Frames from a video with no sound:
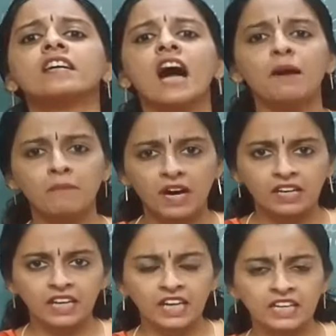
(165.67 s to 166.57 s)

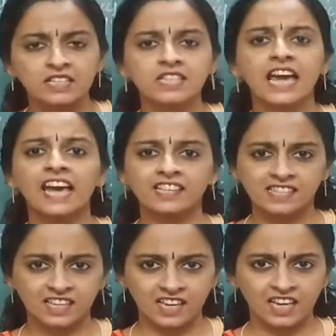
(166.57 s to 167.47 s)
gamma rays,
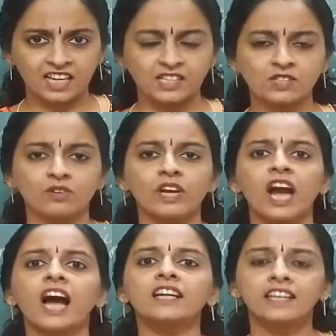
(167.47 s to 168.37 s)
X-rays, okay,
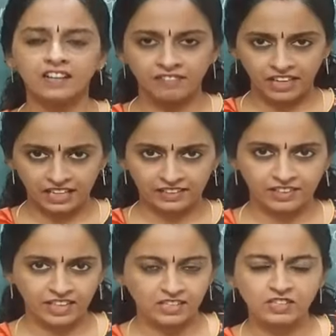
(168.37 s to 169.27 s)
ultraviolet
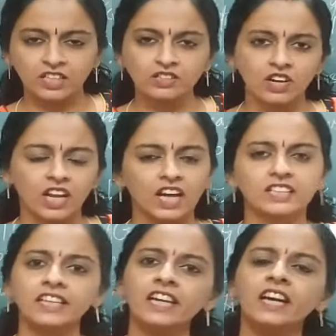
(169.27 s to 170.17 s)
rays. These all
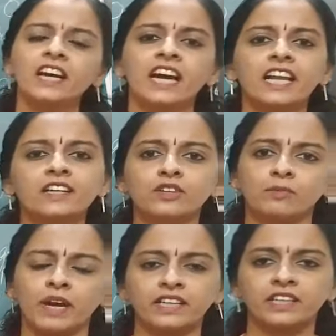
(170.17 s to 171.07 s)
are the
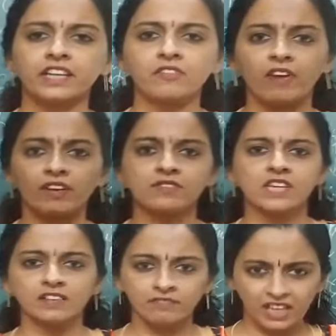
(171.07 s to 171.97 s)
electromagnetic waves
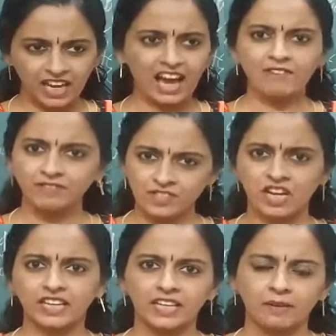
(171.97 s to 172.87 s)
that we have
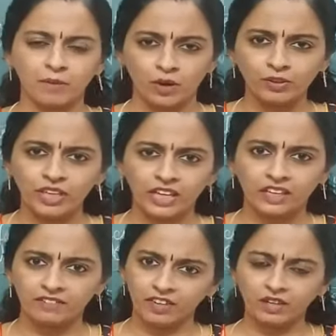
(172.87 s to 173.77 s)
studied about in
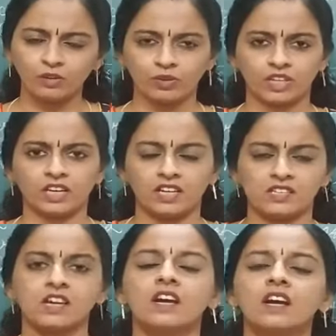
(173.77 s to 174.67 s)
our lower
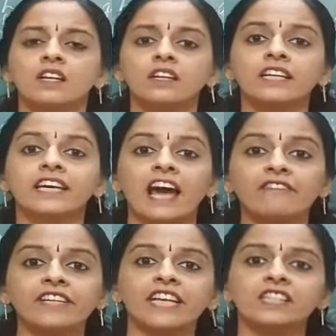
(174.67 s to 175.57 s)
class. Now
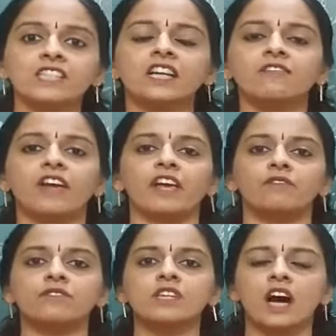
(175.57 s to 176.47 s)
gravitational
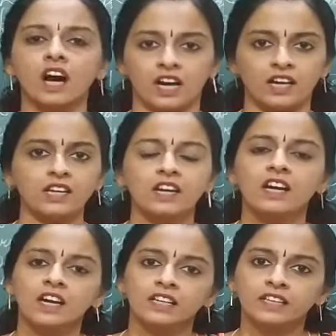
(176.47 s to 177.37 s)
waves are
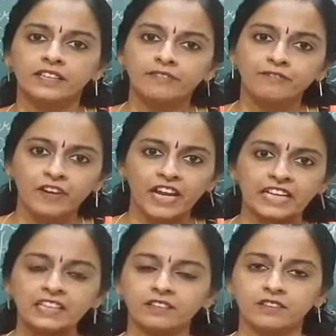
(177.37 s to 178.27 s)

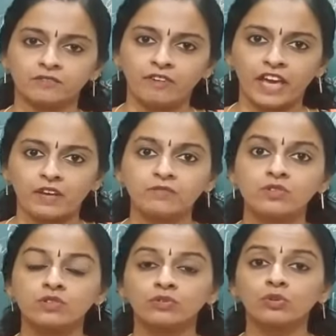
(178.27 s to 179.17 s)
different
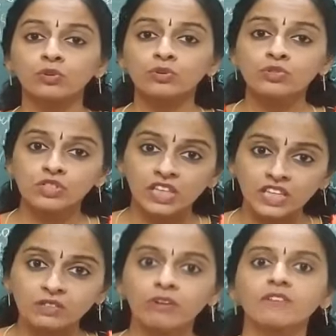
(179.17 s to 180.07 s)
waves.
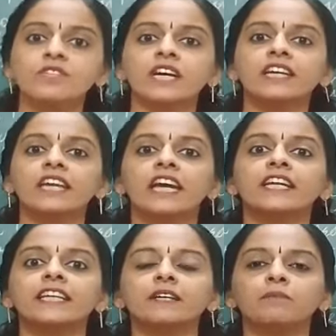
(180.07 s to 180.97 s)
These waves are
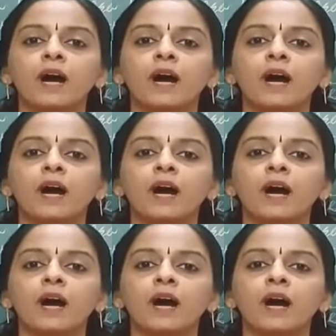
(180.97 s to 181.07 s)
created